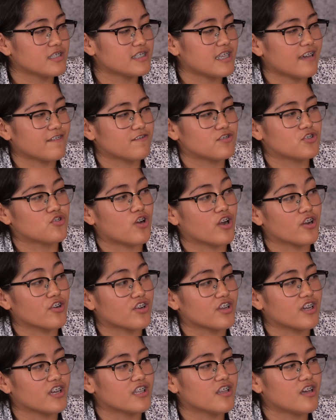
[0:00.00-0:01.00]
as have
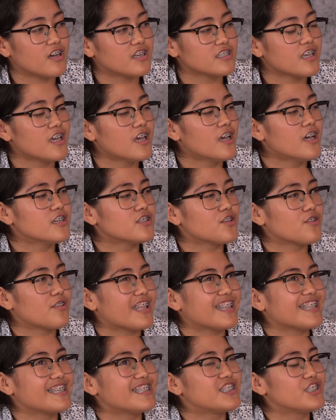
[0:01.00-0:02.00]
stronger gun laws so
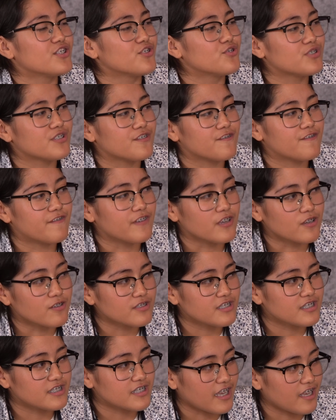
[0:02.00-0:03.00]
that these children
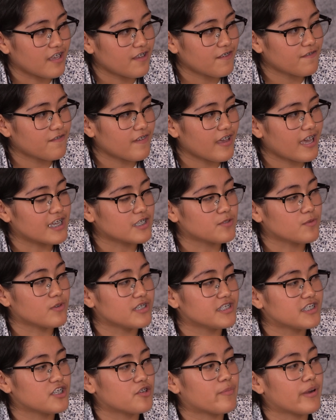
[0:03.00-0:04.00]
feel safe as
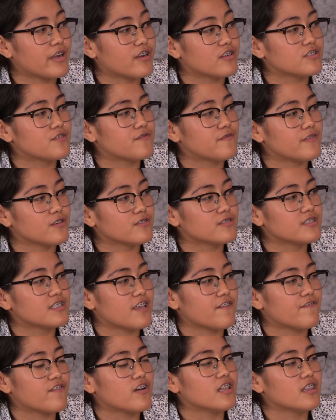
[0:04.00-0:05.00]
well as their parents feel
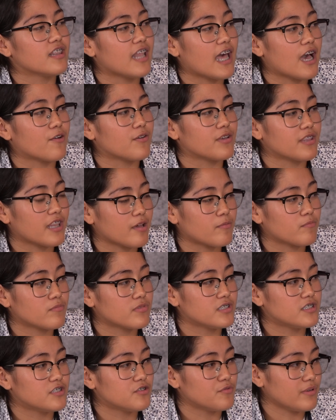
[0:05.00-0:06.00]
safe allowing them
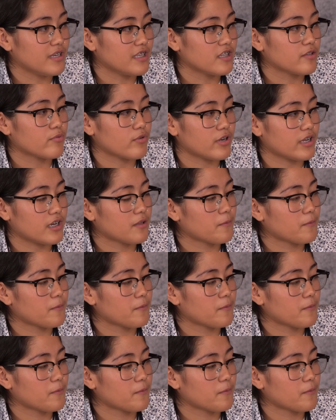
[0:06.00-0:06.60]
to be in the parade?